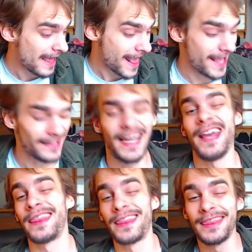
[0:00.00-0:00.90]
And I
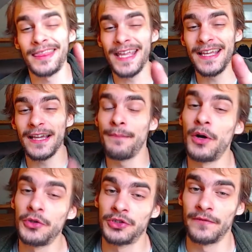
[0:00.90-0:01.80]
think
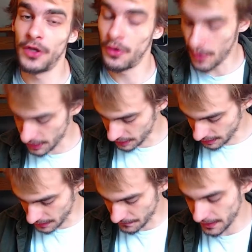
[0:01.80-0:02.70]
most of y'all watching
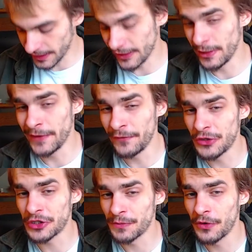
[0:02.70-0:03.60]
this video, if you're
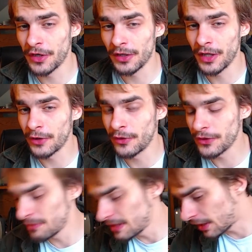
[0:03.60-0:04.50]
smoking along with
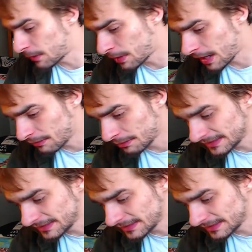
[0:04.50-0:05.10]
me, are probably